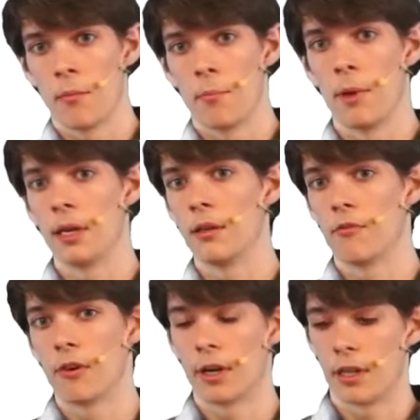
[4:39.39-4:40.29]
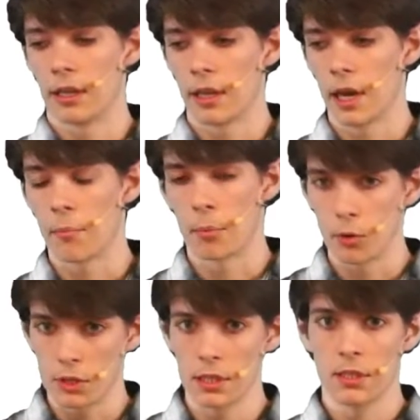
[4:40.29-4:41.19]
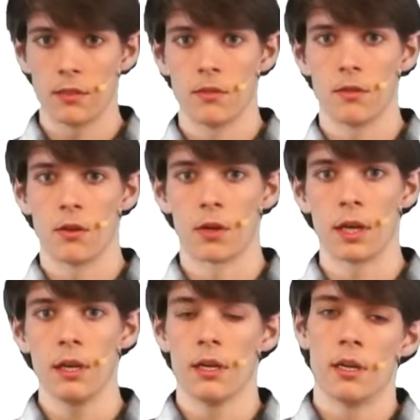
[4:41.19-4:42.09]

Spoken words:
many different approaches, okay,